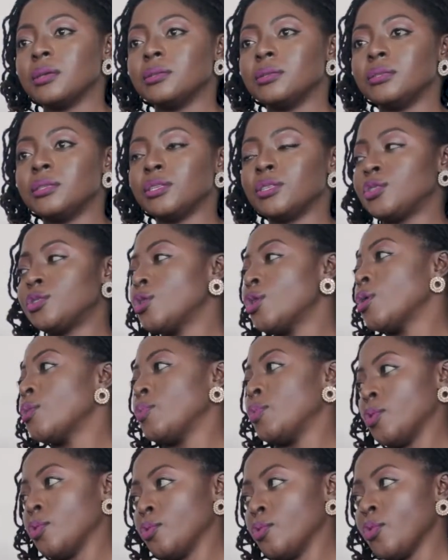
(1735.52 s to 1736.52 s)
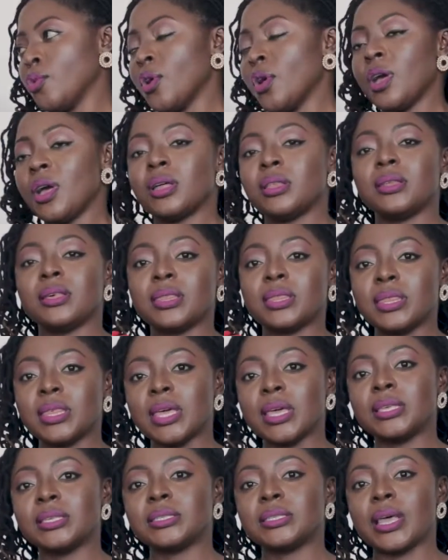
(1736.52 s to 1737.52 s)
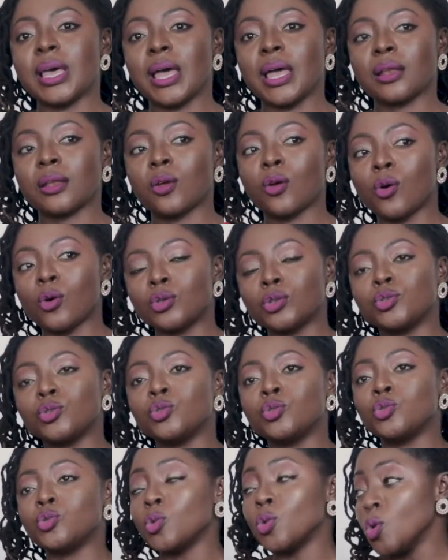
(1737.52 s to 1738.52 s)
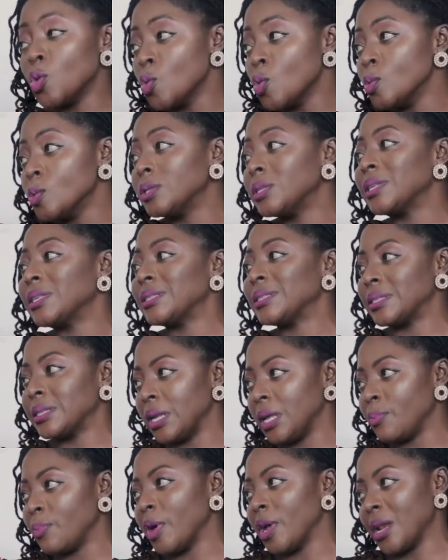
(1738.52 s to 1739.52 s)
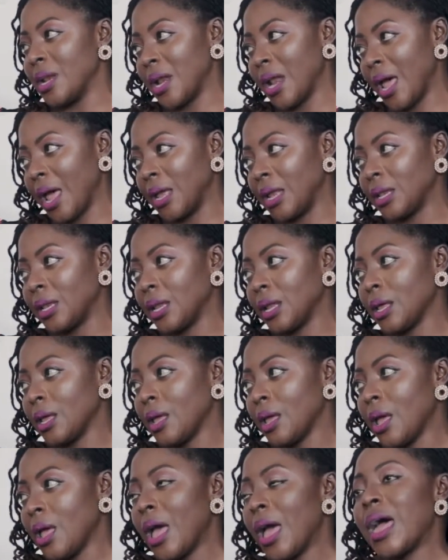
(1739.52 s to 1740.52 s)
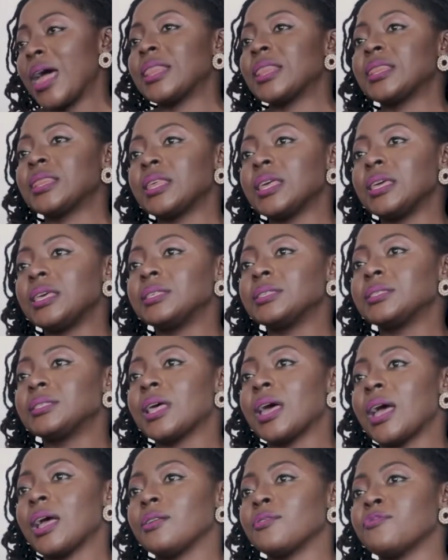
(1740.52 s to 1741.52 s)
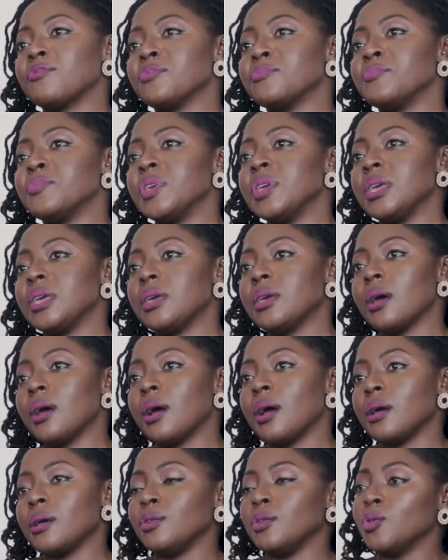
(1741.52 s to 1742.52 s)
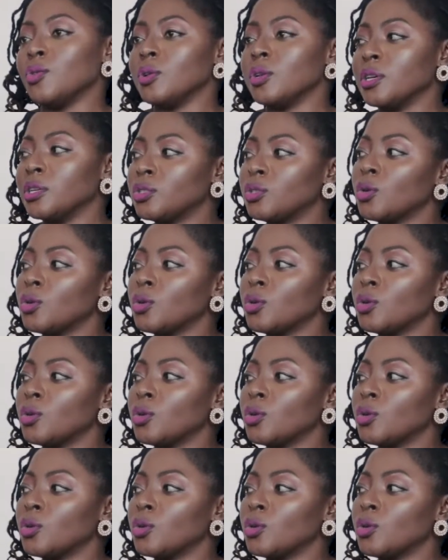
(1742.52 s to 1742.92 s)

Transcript: disturb you, the things that cause you to lose sleep at night, are things that, for me, you know, they're